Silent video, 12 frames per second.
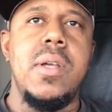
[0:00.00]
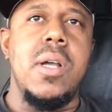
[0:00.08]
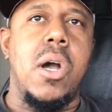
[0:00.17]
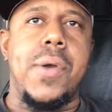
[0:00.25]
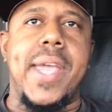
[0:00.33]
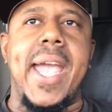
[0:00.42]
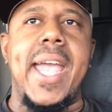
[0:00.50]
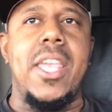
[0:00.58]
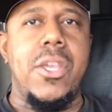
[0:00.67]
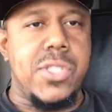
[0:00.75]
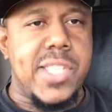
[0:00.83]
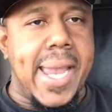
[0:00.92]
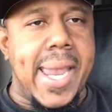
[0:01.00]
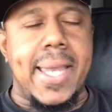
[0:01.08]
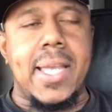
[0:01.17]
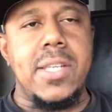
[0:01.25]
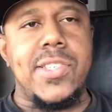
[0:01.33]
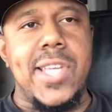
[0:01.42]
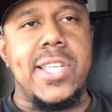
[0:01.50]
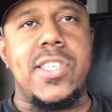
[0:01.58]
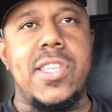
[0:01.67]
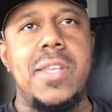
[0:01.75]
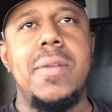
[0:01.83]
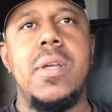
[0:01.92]
Okay. You stayed
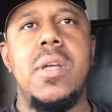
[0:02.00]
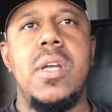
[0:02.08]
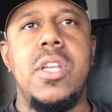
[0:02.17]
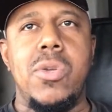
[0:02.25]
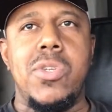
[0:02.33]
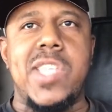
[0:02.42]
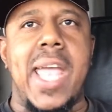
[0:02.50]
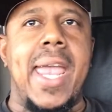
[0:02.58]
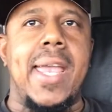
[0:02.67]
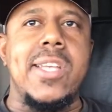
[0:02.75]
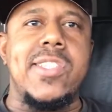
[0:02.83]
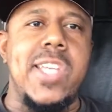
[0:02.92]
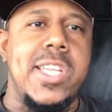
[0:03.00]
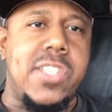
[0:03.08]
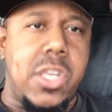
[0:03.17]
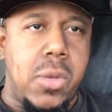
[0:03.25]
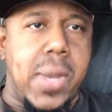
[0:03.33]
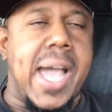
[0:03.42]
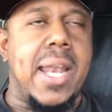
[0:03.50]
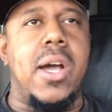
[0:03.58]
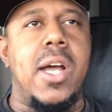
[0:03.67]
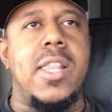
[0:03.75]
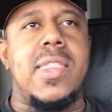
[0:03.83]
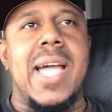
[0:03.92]
consistent. You stayed consistent. You got
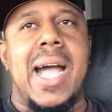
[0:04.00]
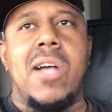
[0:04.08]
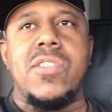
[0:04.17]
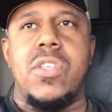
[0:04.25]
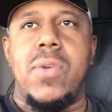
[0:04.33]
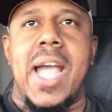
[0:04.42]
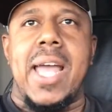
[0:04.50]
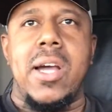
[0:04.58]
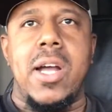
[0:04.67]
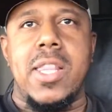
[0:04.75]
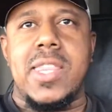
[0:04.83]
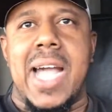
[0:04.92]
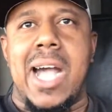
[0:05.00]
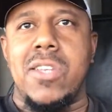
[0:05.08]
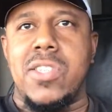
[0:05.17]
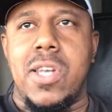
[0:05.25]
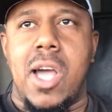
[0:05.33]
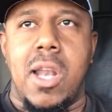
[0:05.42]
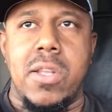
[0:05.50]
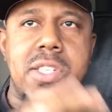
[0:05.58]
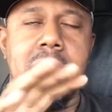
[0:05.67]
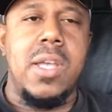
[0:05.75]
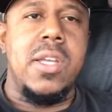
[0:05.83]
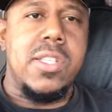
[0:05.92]
$100,000. You got $100,000
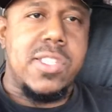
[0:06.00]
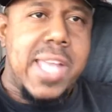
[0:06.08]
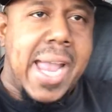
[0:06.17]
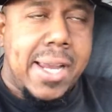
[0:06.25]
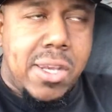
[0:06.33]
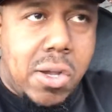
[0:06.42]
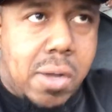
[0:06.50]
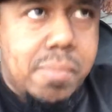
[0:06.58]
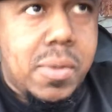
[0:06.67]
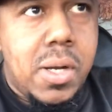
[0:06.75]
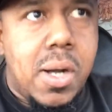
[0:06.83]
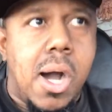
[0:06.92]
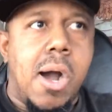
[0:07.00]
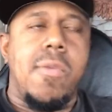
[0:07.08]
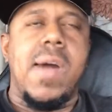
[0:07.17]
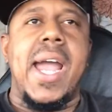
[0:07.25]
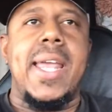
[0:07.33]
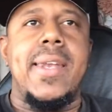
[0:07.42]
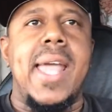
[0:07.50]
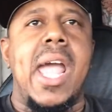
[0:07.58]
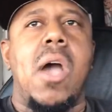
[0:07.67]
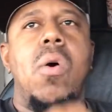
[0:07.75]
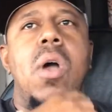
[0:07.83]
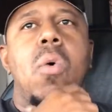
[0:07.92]
stacked up. All right.
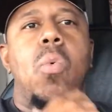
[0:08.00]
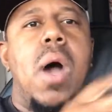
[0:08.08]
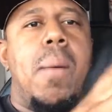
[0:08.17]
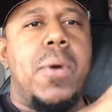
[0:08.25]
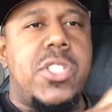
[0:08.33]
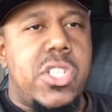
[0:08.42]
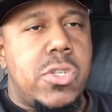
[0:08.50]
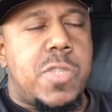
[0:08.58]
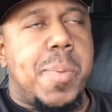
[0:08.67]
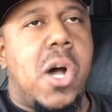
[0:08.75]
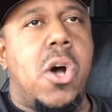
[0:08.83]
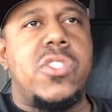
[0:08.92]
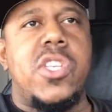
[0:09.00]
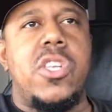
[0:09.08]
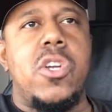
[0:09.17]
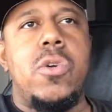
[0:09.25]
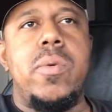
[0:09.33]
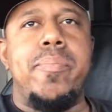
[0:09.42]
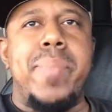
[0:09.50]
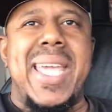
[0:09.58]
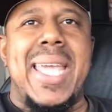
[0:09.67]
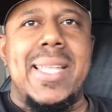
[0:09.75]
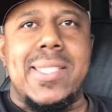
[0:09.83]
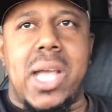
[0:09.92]
Now, what was you supposed to do
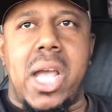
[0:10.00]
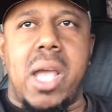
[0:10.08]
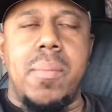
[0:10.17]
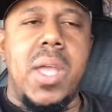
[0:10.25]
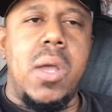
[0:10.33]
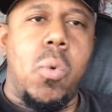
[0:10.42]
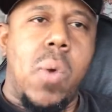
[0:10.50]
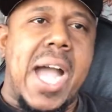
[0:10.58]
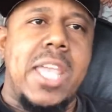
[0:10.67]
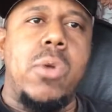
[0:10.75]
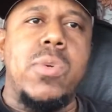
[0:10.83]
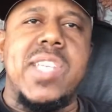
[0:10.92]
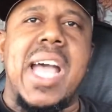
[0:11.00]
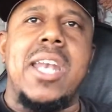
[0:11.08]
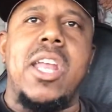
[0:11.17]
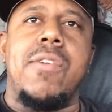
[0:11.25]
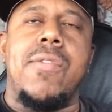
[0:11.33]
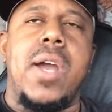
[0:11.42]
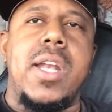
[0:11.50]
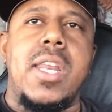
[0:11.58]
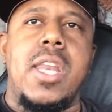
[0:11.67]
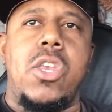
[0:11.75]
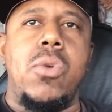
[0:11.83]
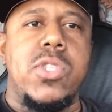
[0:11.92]
meantime? While you was out there running
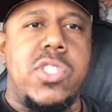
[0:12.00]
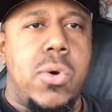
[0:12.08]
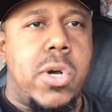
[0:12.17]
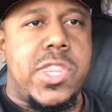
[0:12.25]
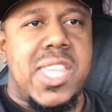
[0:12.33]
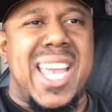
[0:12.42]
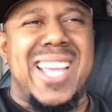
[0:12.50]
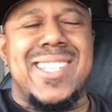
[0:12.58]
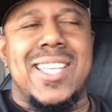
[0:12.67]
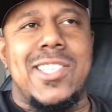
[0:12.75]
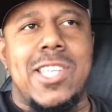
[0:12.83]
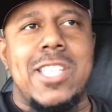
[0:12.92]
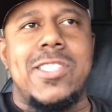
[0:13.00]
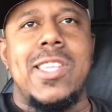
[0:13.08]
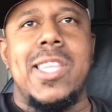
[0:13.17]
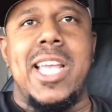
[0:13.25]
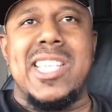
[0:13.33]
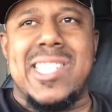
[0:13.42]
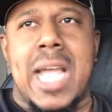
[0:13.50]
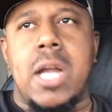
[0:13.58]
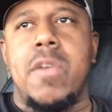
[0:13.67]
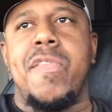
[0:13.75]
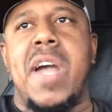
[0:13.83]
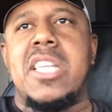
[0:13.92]
and you was doing things consistently and
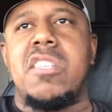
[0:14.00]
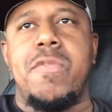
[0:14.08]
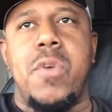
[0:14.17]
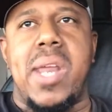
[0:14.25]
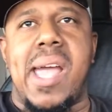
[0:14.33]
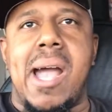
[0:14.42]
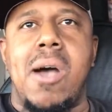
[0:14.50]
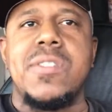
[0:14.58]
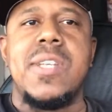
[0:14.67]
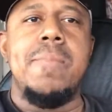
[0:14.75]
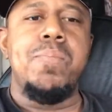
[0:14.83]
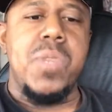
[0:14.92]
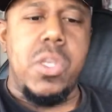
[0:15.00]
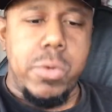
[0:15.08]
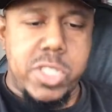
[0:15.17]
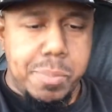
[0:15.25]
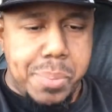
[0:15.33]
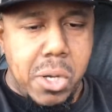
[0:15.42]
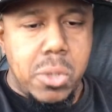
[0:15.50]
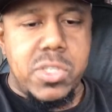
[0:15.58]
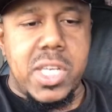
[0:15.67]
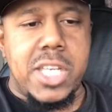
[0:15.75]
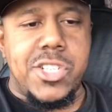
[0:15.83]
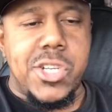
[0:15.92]
sacrificing for the house, you were
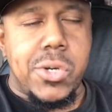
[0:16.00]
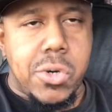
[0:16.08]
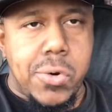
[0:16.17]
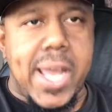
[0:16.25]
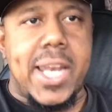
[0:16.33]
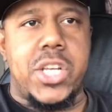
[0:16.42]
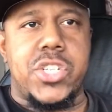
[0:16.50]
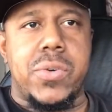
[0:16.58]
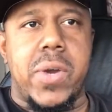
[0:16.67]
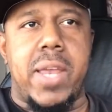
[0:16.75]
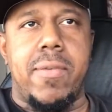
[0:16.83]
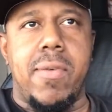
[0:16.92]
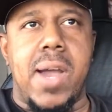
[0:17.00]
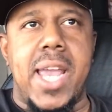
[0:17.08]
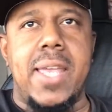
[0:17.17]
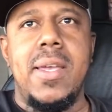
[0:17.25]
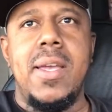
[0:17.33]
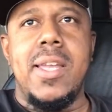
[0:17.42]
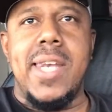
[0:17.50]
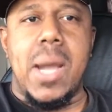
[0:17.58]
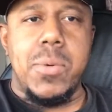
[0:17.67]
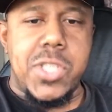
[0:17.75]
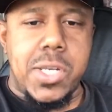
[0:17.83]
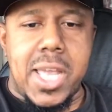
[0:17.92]
supposed to get your credit straight, right?
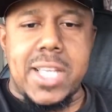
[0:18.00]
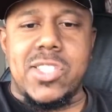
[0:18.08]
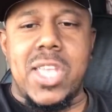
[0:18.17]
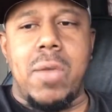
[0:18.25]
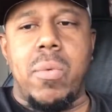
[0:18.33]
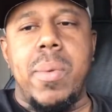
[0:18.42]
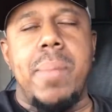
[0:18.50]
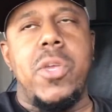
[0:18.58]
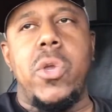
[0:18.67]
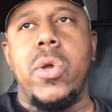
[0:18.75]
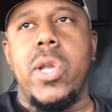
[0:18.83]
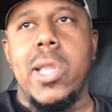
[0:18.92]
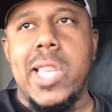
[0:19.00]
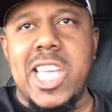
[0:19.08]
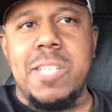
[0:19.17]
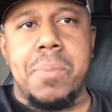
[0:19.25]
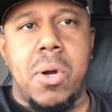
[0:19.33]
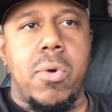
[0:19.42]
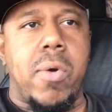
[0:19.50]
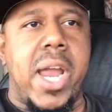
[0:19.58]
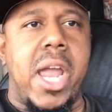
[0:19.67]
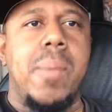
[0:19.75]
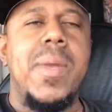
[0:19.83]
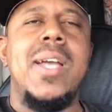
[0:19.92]
That was the next thing. Remember, you're in a lease
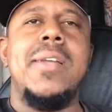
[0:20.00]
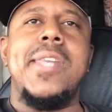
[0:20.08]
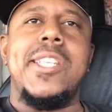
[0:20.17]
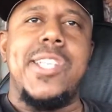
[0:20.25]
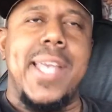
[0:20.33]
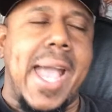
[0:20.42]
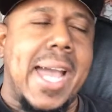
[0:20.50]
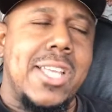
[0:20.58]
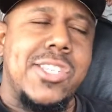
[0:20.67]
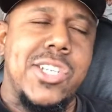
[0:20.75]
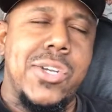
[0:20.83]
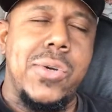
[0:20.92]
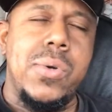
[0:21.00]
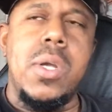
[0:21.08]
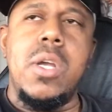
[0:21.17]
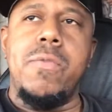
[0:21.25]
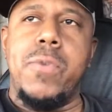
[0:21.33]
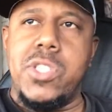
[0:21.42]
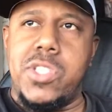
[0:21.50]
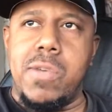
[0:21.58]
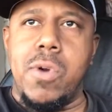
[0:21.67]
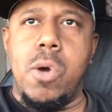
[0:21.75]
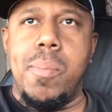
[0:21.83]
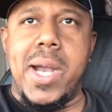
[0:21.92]
program that you got into for
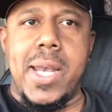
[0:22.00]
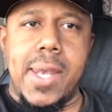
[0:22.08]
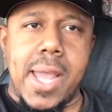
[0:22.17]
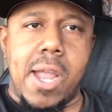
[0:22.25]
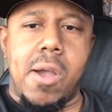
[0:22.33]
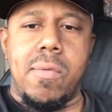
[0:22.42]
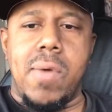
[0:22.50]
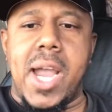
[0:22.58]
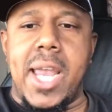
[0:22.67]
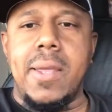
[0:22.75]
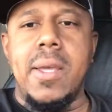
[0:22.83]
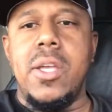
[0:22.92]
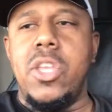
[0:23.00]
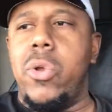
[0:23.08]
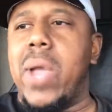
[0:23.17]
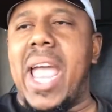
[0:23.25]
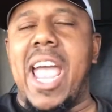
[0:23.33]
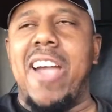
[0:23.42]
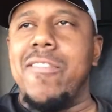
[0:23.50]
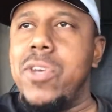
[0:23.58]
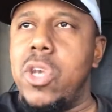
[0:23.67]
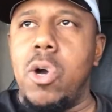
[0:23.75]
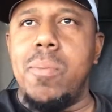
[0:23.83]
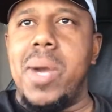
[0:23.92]
zero money down, right? You have
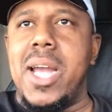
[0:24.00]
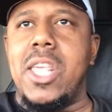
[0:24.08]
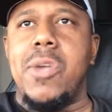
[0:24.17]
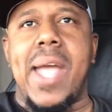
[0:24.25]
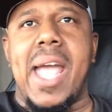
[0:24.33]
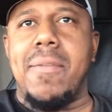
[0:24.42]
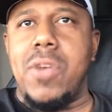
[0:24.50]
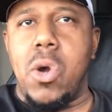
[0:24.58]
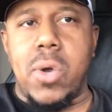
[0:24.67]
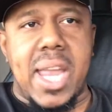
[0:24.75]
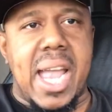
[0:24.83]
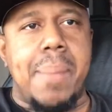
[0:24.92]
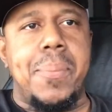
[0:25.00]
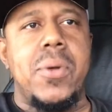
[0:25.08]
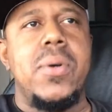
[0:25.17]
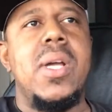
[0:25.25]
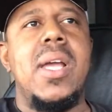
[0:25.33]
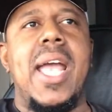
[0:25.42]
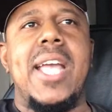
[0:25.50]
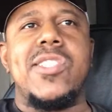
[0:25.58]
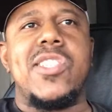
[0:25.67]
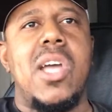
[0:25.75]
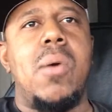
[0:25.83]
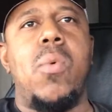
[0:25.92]
no money, you have no capital, and
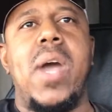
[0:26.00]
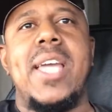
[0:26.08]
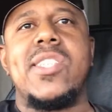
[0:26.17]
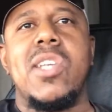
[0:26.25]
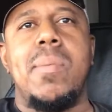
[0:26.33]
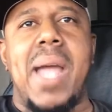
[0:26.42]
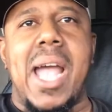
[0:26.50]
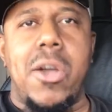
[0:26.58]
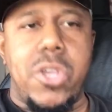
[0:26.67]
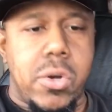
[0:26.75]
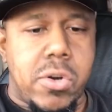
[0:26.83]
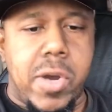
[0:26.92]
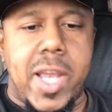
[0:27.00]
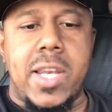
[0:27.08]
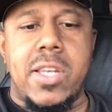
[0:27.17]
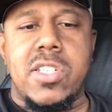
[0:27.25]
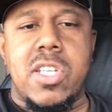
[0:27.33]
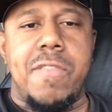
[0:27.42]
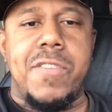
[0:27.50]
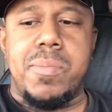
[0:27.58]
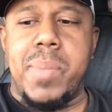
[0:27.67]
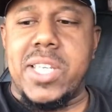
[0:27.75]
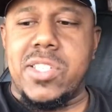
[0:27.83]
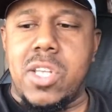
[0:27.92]
some way, somehow, your credit and stuff is
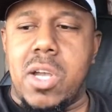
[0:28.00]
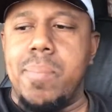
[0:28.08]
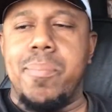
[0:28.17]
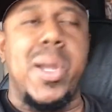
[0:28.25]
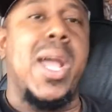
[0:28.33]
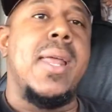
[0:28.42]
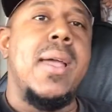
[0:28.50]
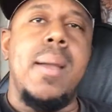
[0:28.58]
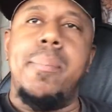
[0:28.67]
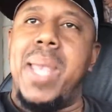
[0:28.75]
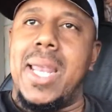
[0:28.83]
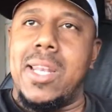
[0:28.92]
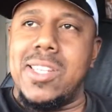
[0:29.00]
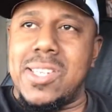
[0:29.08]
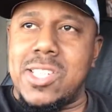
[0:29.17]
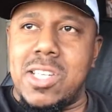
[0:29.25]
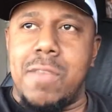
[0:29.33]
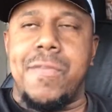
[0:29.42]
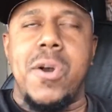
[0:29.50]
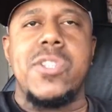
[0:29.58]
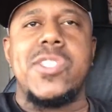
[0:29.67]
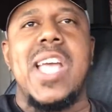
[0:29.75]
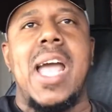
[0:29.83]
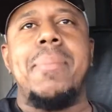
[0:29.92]
messed up. But being that this is the first
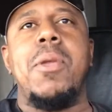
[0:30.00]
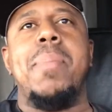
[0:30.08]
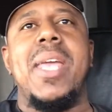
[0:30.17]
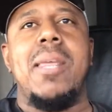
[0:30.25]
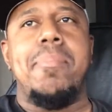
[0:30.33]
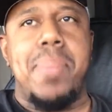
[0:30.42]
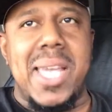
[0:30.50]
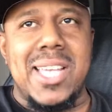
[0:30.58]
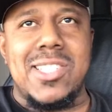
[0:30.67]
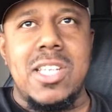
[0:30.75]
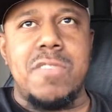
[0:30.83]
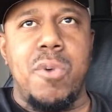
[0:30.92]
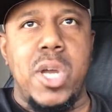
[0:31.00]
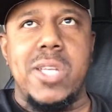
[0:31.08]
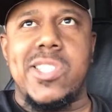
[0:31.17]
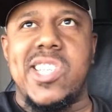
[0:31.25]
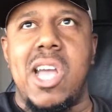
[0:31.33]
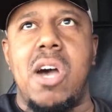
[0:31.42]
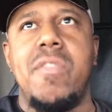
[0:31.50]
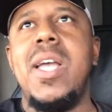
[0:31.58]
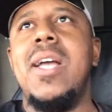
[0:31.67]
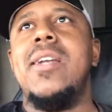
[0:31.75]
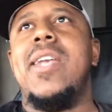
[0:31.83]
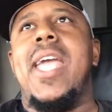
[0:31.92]
time you've been in business for yourself,
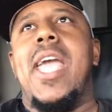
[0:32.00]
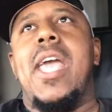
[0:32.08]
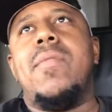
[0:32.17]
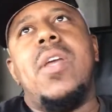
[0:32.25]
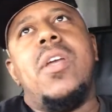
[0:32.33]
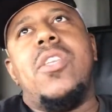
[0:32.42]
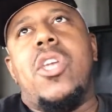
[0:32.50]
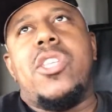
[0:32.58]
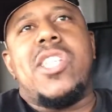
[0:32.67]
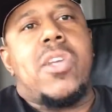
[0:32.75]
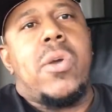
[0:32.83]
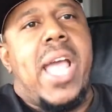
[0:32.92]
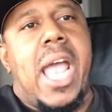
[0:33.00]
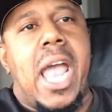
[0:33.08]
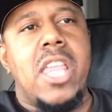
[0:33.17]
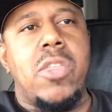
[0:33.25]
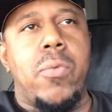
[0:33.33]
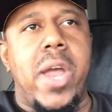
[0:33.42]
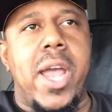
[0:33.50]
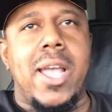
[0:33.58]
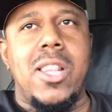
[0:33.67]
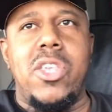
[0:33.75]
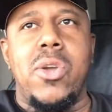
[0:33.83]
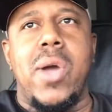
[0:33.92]
then you're just going to have the regular.
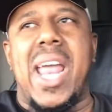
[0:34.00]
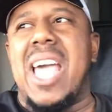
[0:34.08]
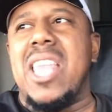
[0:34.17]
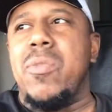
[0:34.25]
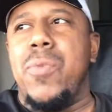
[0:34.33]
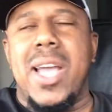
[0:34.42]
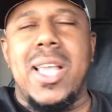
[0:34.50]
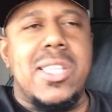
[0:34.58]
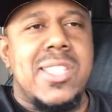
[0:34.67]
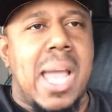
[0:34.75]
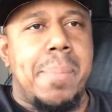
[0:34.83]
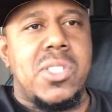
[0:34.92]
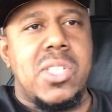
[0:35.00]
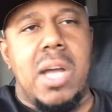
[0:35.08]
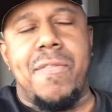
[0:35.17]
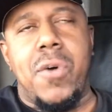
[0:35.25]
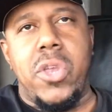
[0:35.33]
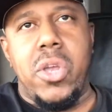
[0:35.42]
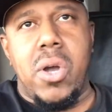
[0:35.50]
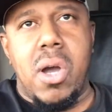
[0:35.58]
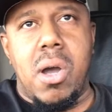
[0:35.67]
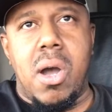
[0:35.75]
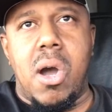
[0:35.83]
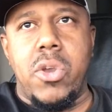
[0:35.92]
You're going to have the regular type of stuff on
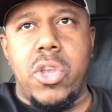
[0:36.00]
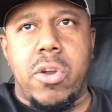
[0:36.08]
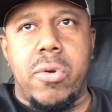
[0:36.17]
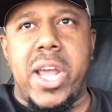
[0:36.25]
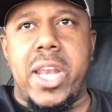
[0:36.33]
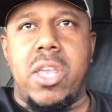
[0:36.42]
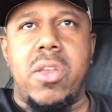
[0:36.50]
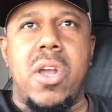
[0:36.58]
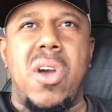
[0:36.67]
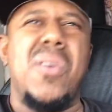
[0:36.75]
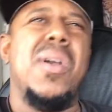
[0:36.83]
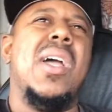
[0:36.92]
your credit. You know,